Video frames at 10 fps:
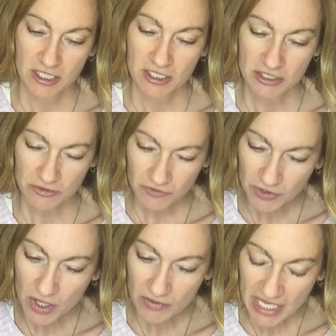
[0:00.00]
"Do you
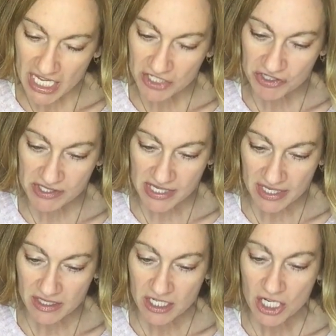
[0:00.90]
feel okay?" she
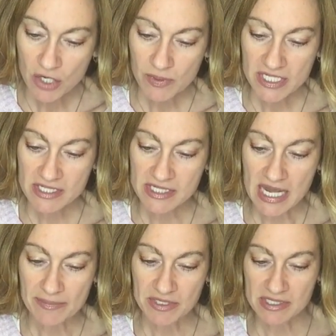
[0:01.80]
said, when he
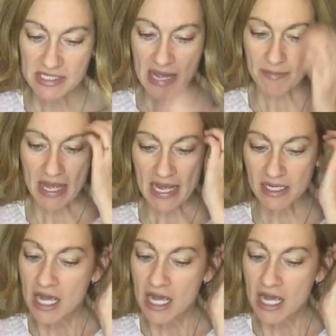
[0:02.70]
stopped and sat back